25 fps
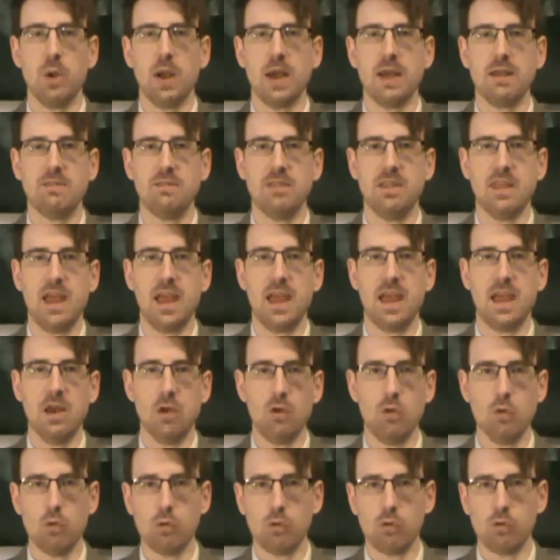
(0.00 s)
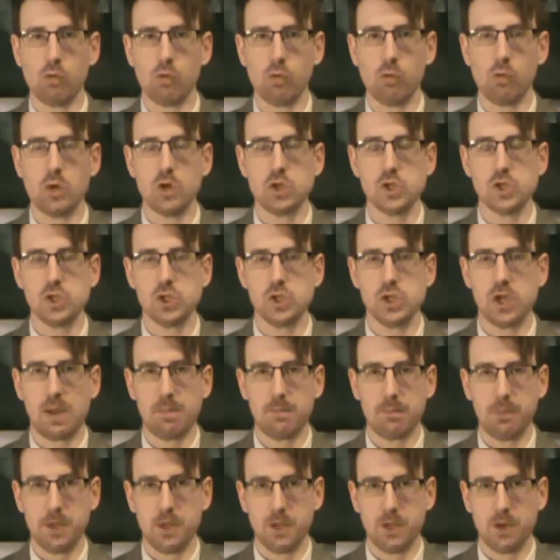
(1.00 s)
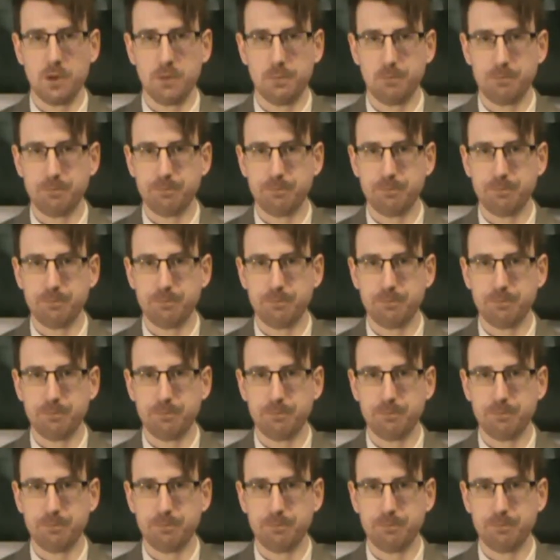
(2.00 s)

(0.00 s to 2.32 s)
as their inaugural champion.